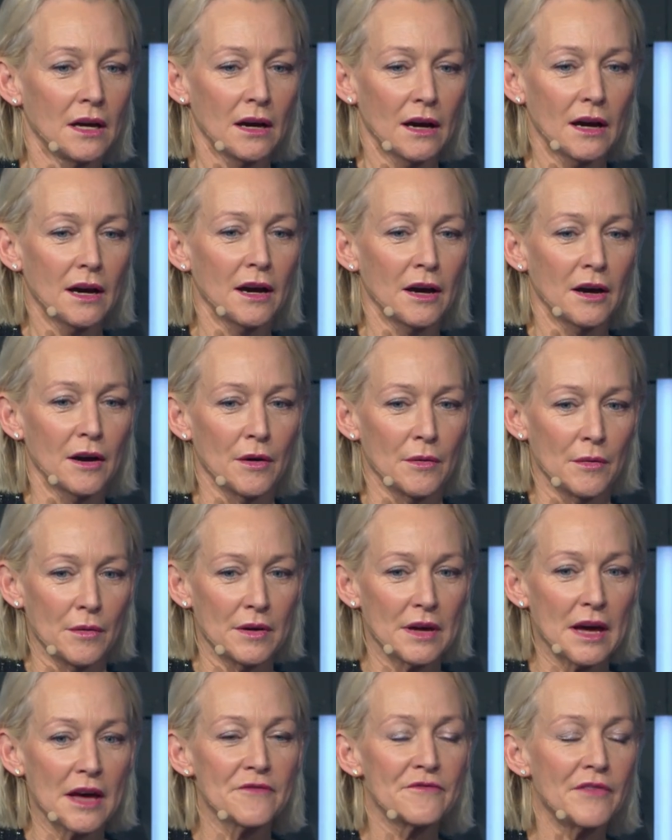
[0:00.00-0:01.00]

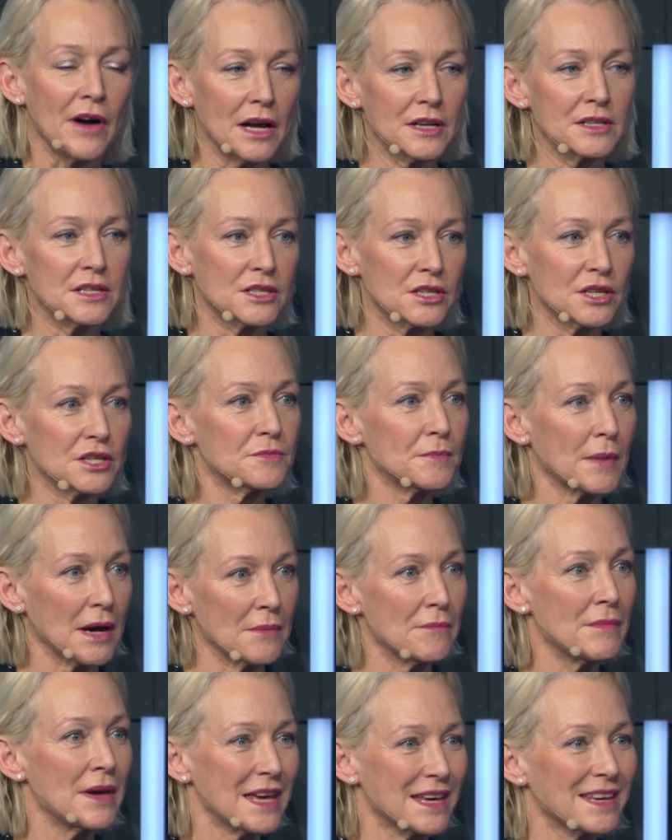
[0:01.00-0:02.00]
advantages by
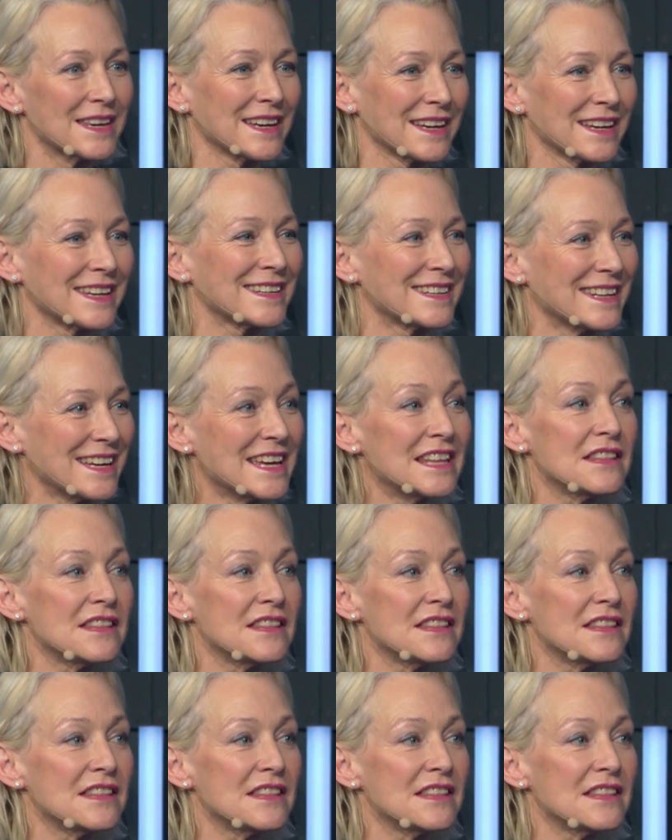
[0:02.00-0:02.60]
making it